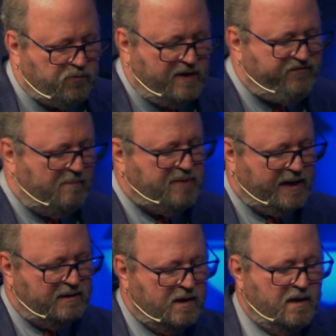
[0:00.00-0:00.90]
what if I'm
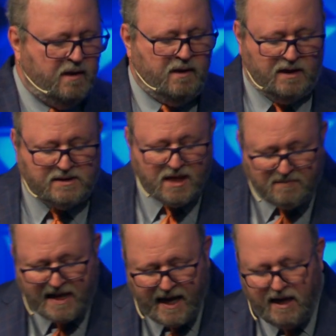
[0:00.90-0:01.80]
being
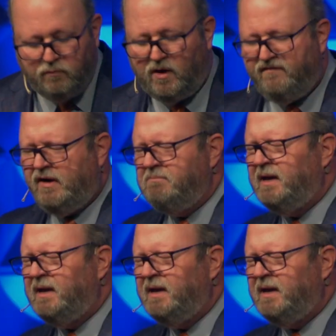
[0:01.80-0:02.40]
intimidated? What if I'm